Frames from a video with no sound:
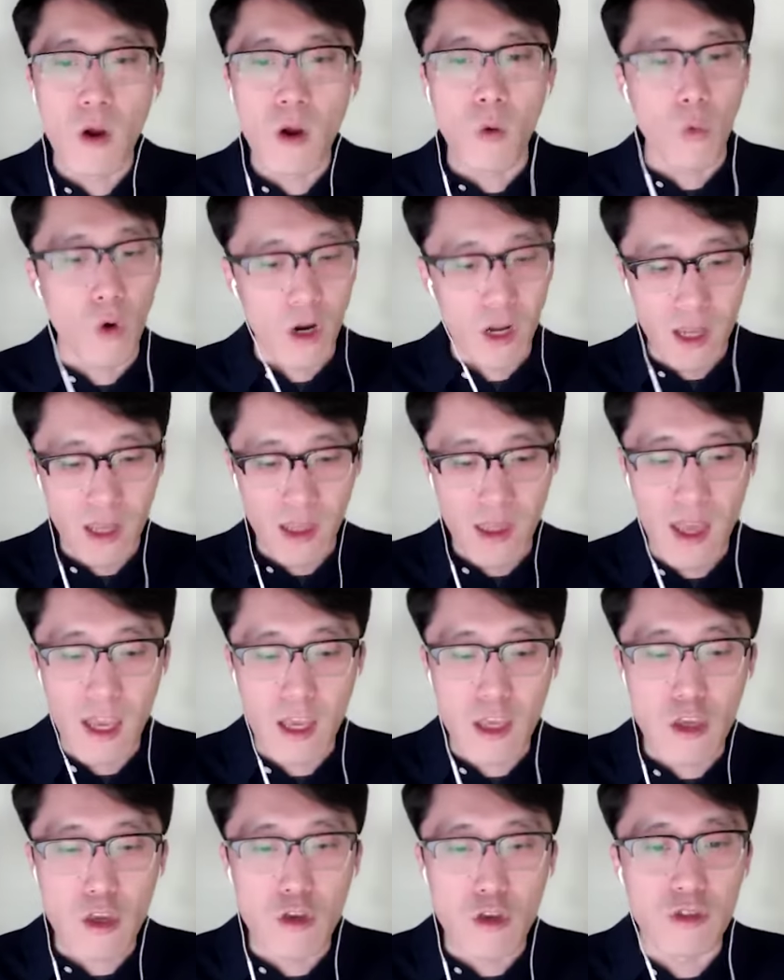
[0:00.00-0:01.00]
we're going to
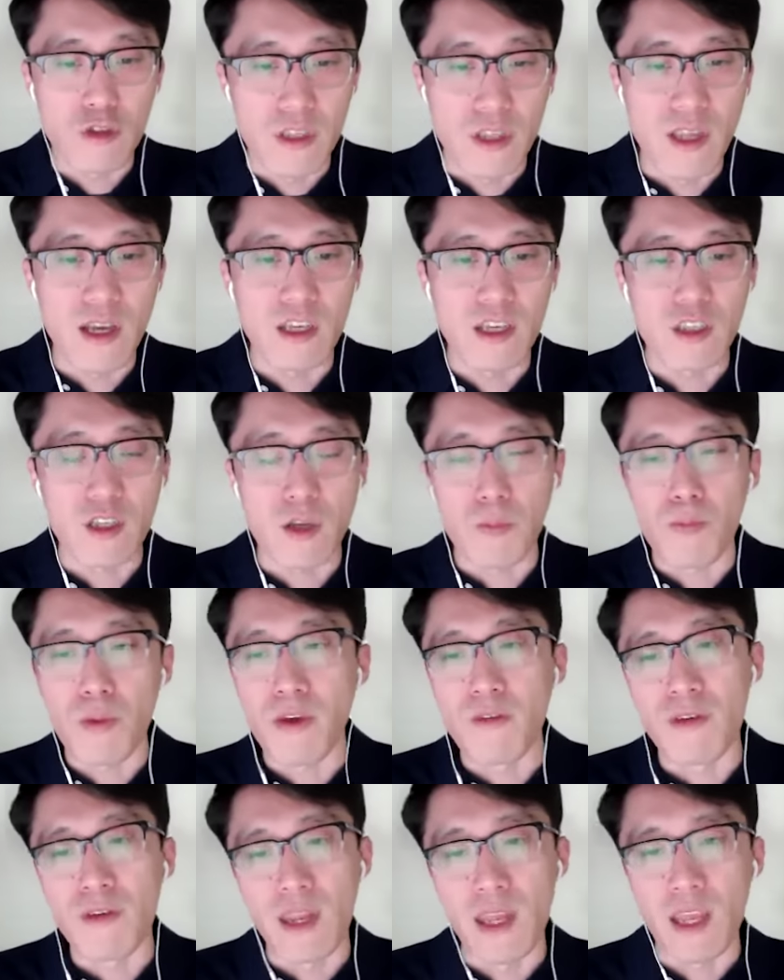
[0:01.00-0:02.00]
then use this to
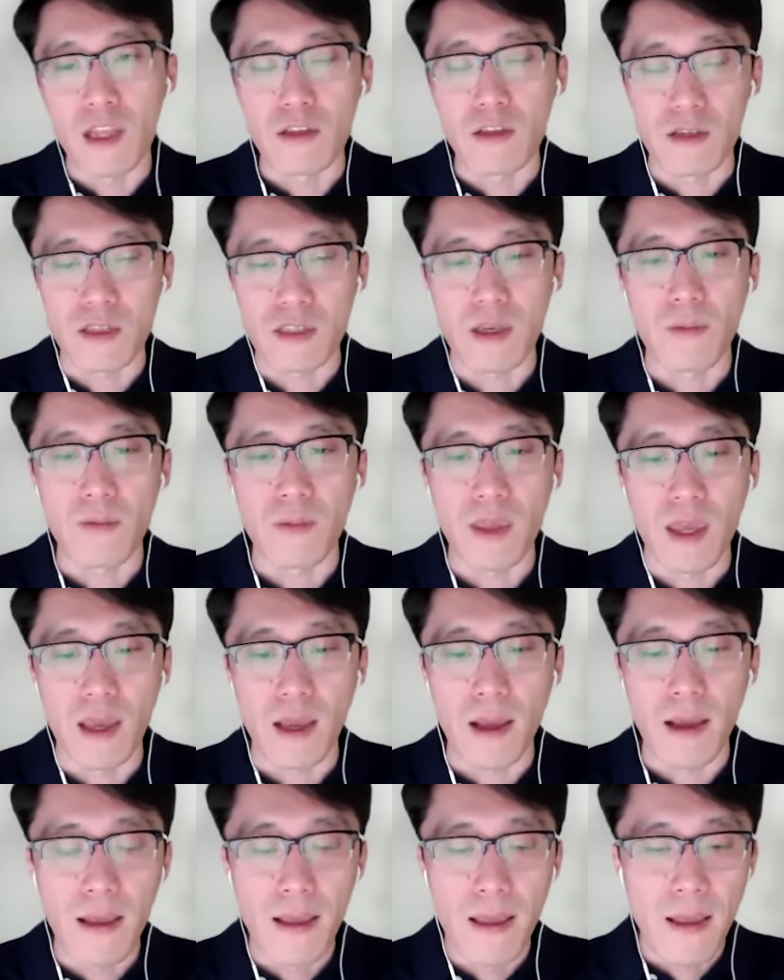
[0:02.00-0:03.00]
pivot into something.